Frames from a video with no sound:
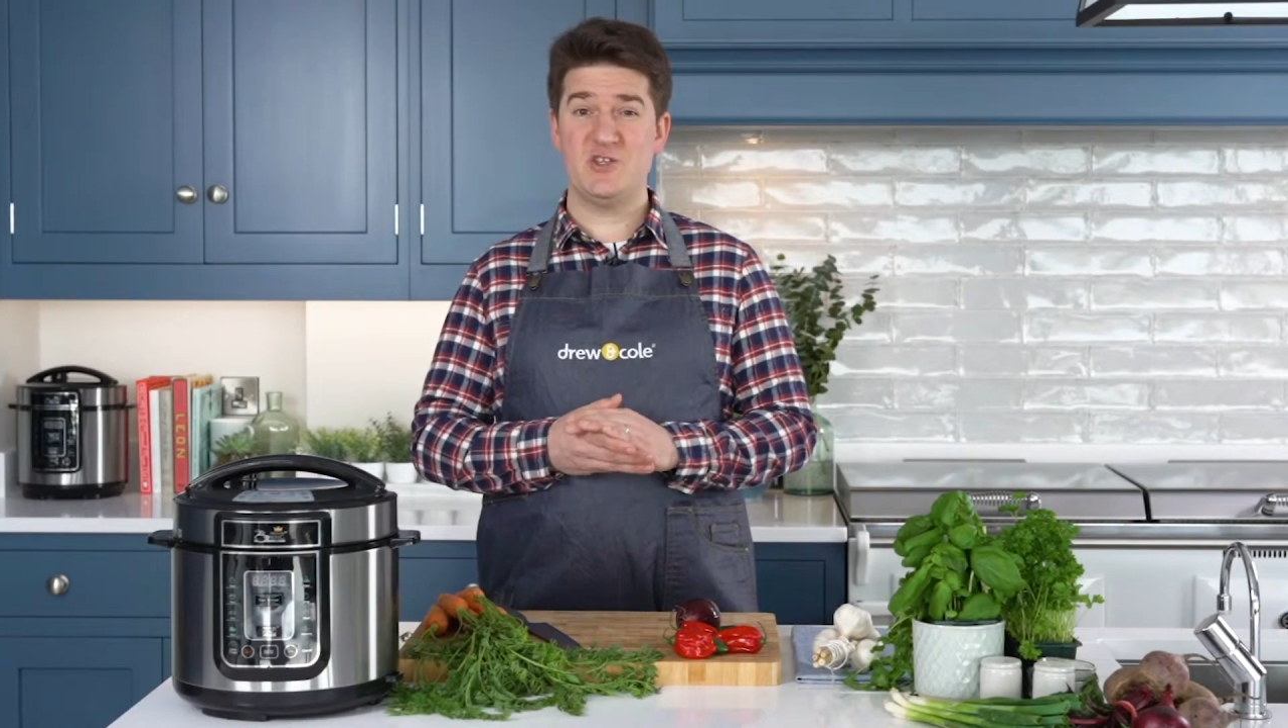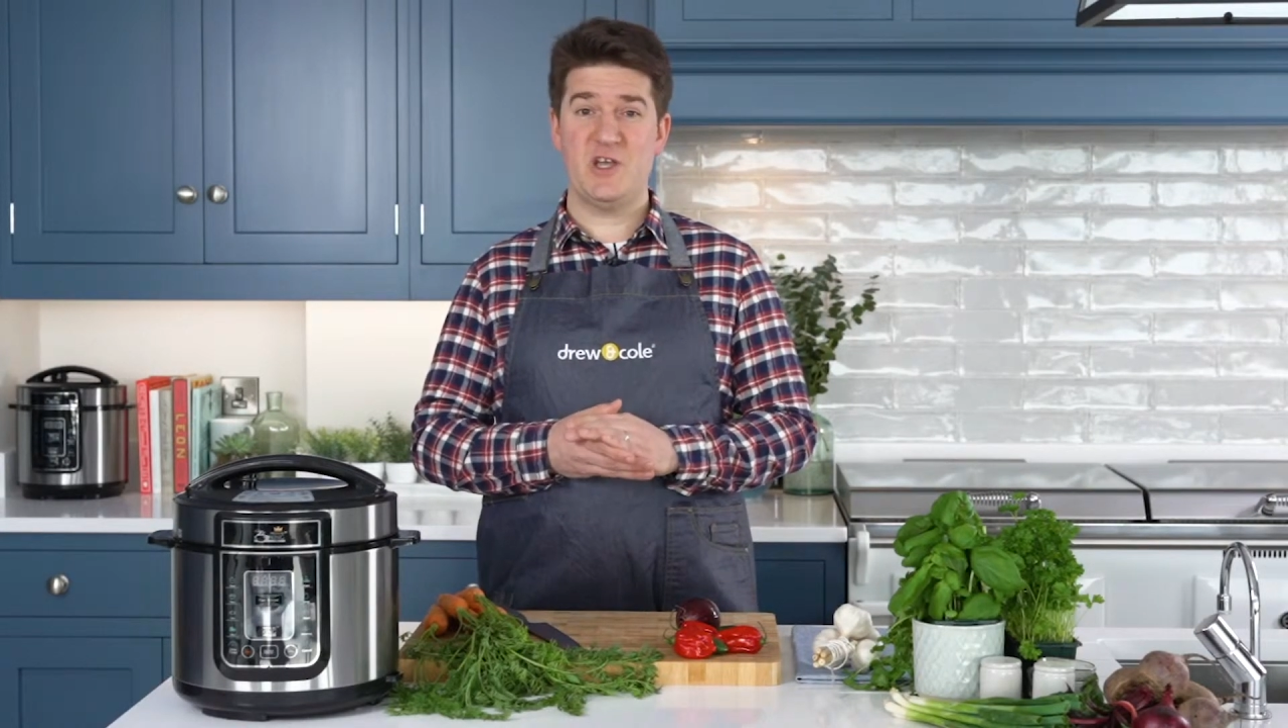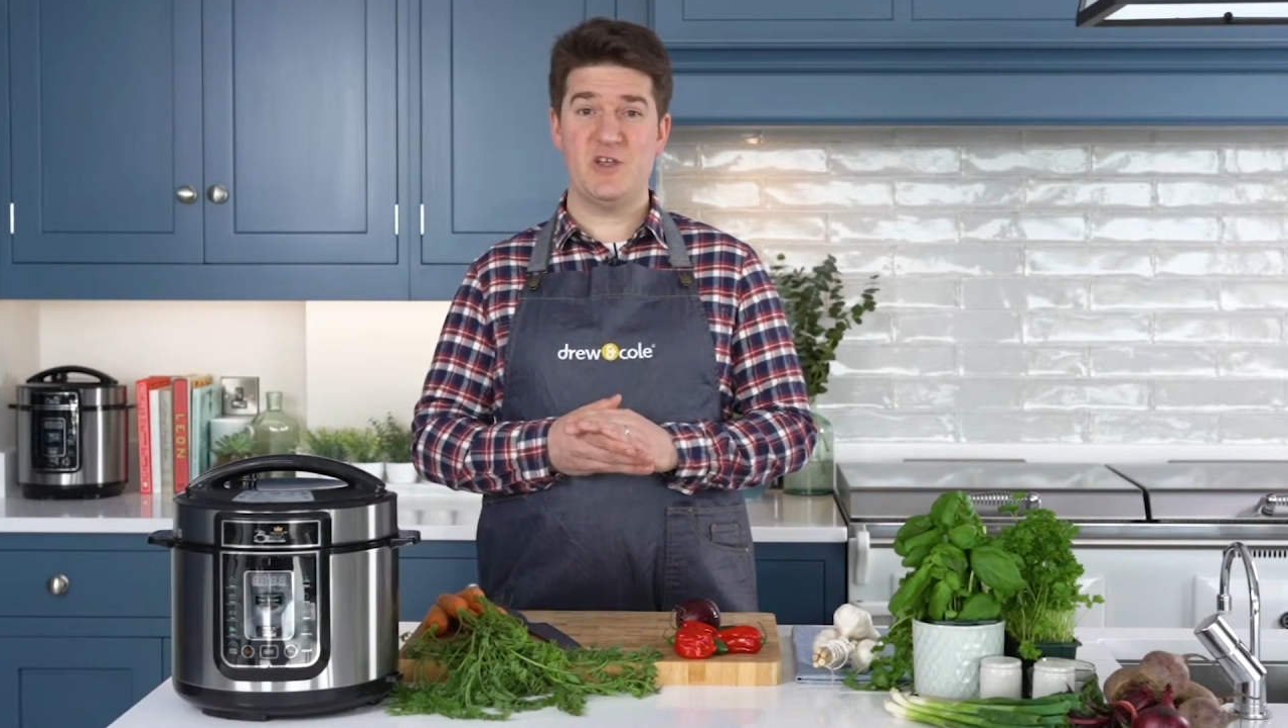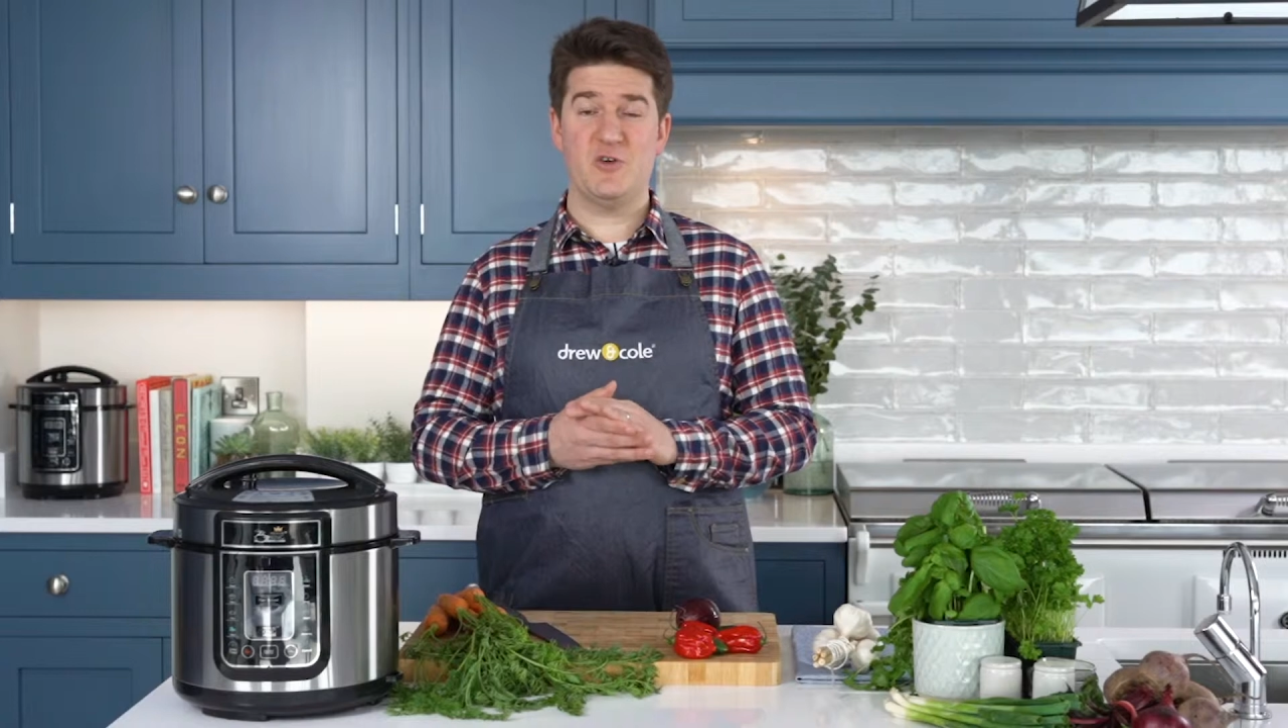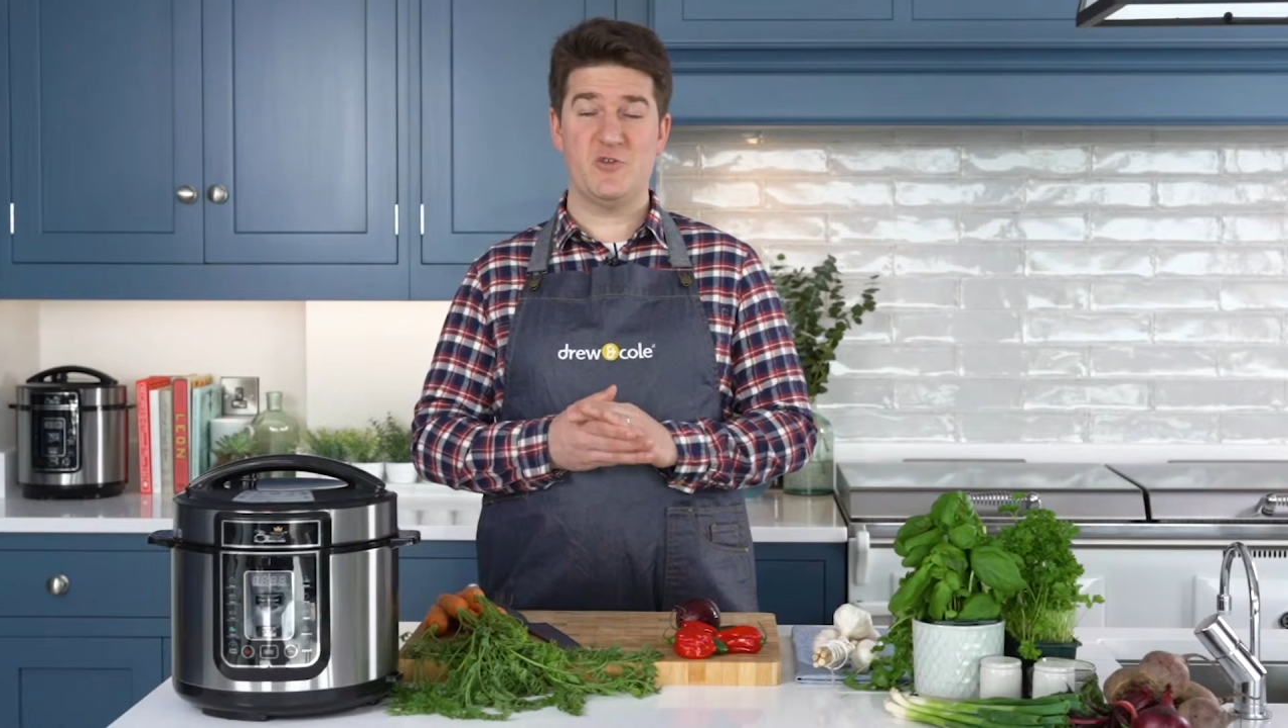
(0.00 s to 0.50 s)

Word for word: to share your